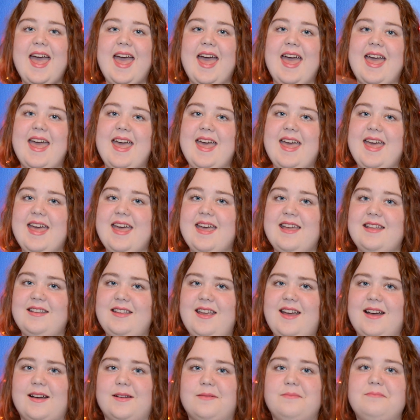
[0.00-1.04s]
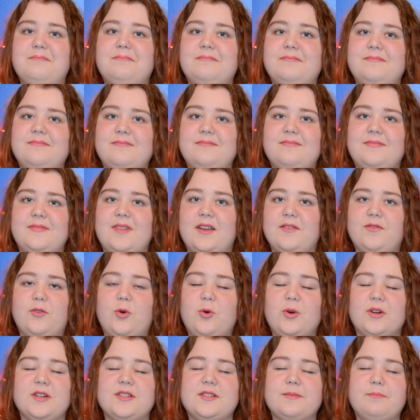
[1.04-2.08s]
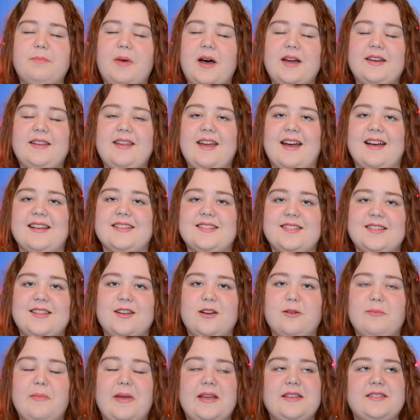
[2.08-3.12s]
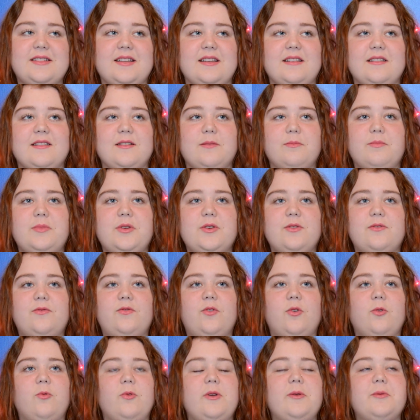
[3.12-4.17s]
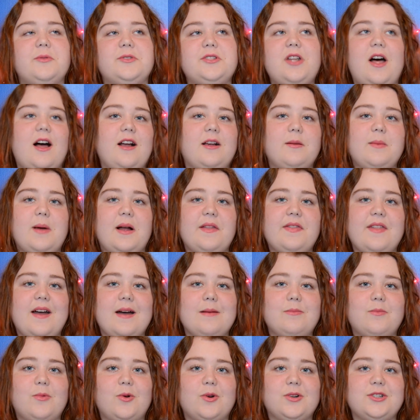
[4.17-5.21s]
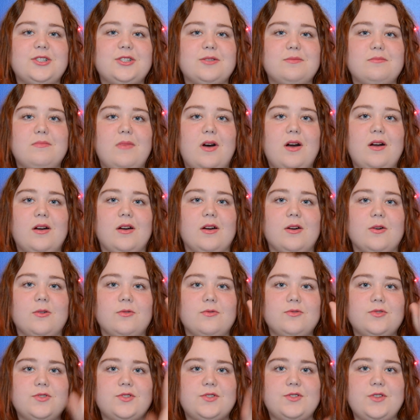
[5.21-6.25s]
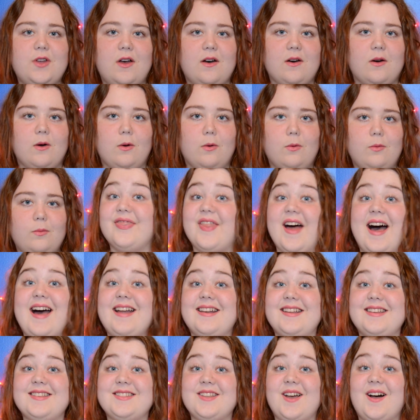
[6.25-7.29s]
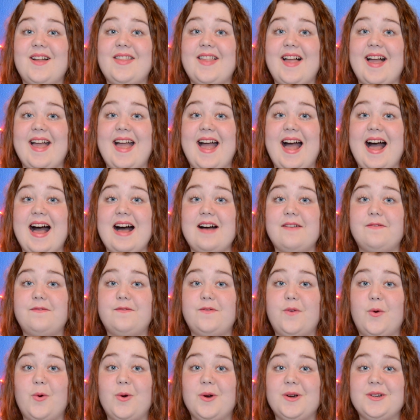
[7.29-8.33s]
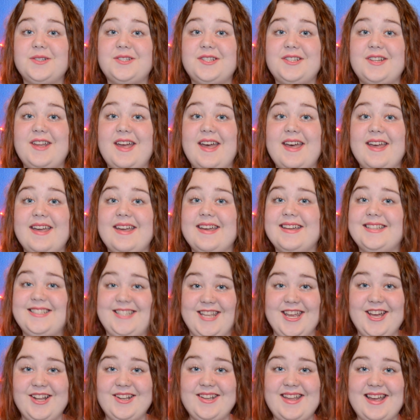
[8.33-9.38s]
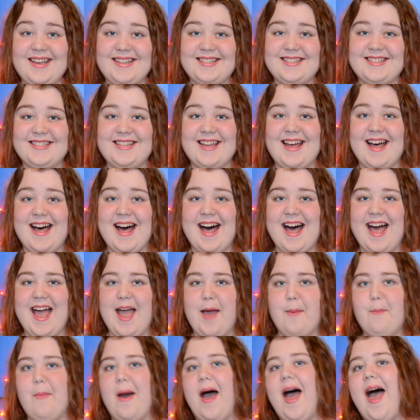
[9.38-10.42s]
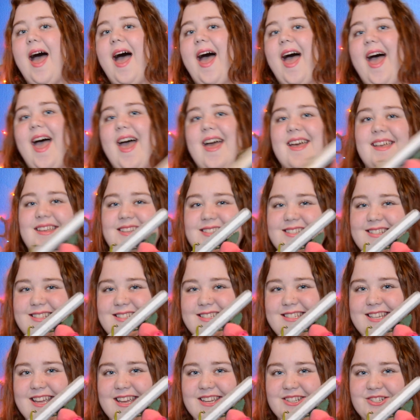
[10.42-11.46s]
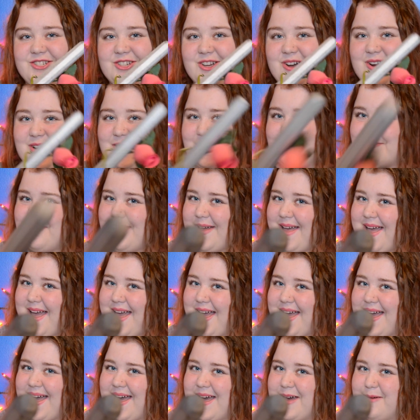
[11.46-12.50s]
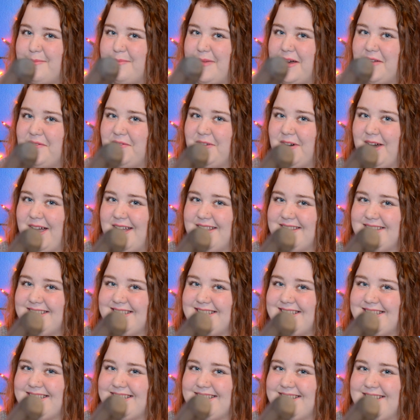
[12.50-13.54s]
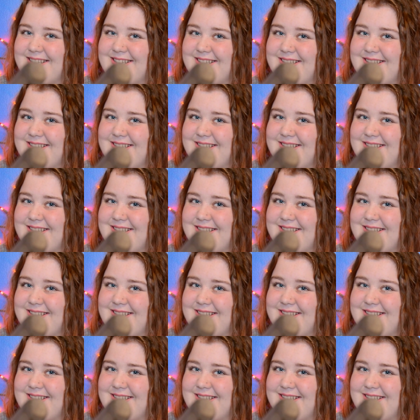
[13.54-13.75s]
And yeah, of course, podcasts, they're amazing, they're beautiful. We will talk about that more tomorrow. So that is all I have for today. Till next time, stay sharp, my friends.